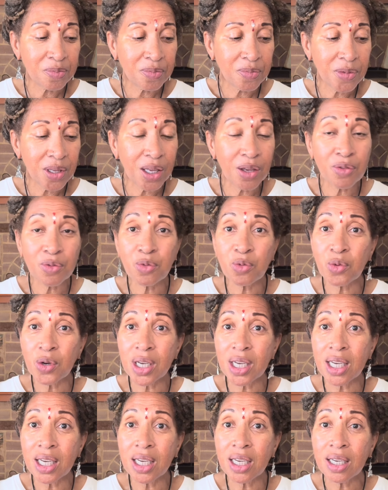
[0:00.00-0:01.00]
if
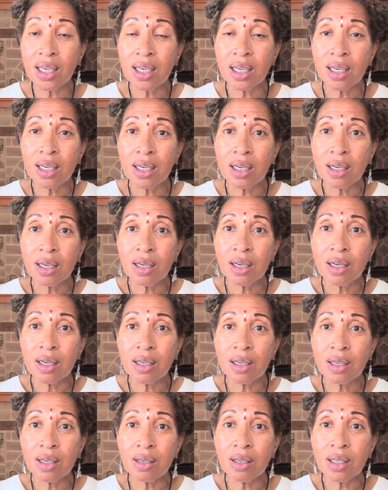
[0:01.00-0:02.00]
we
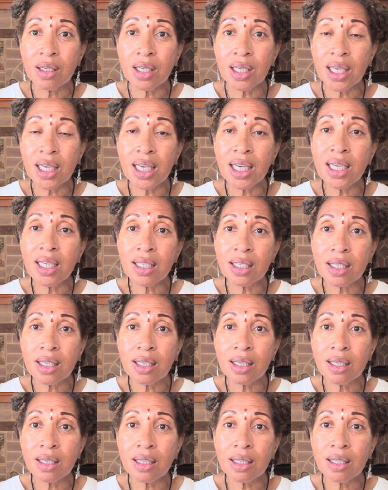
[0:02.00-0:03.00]
eat
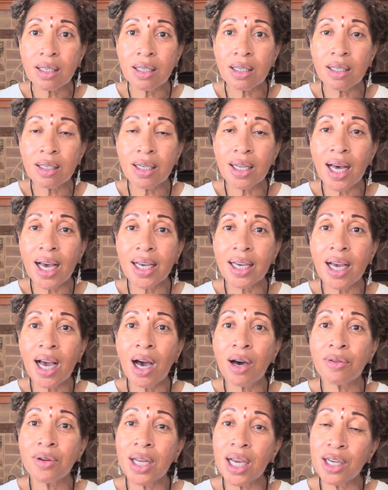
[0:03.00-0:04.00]
like
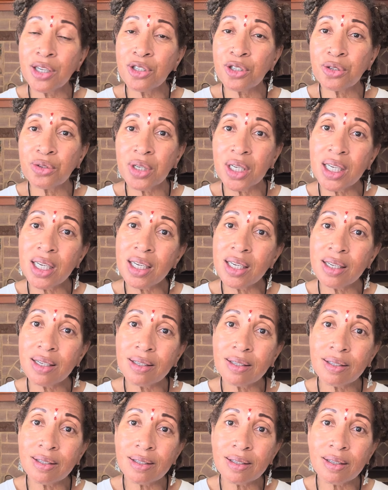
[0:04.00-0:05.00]
how nature
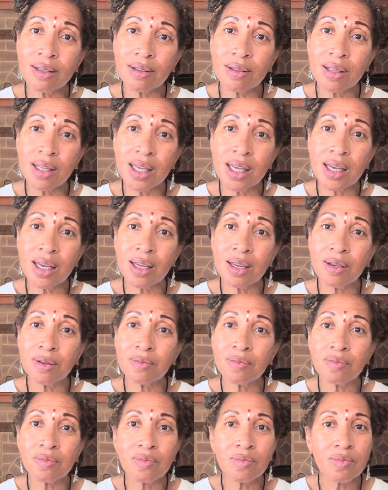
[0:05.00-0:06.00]
is, then
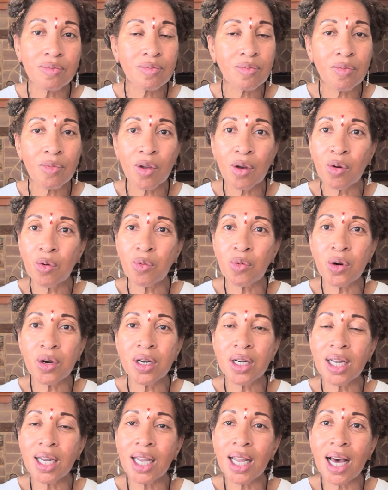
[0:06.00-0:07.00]
we're
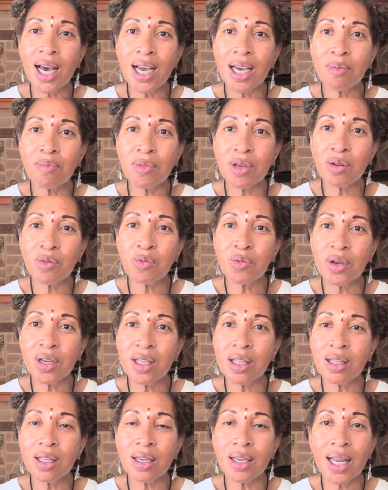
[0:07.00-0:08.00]
in alignment
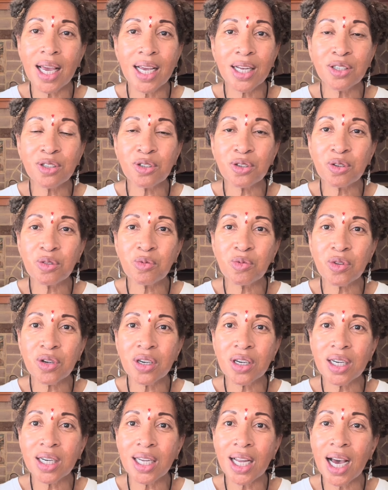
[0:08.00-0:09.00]
with nature.
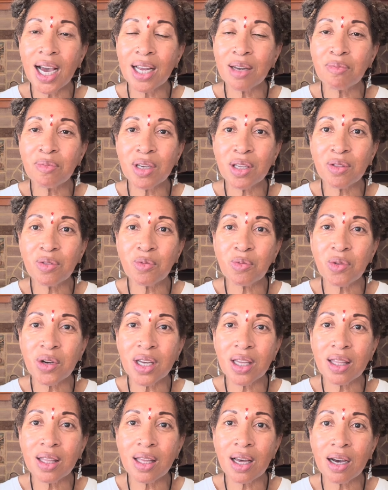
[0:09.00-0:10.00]
We're in alignment
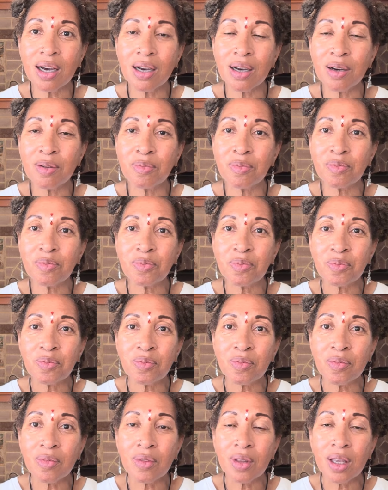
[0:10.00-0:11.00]
with
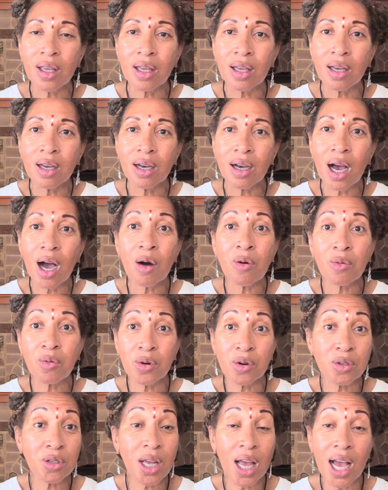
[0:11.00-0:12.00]
how
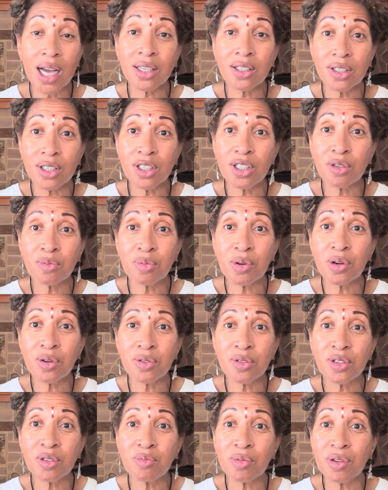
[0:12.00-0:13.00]
we're actually
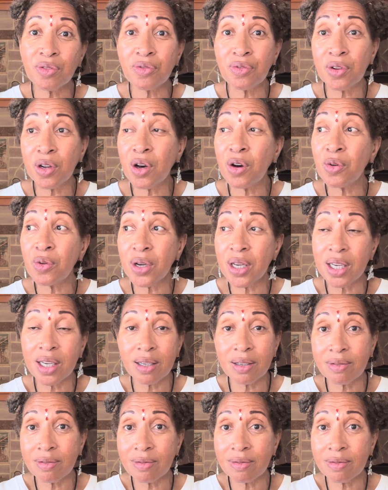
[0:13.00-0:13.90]
supposed to be flowing,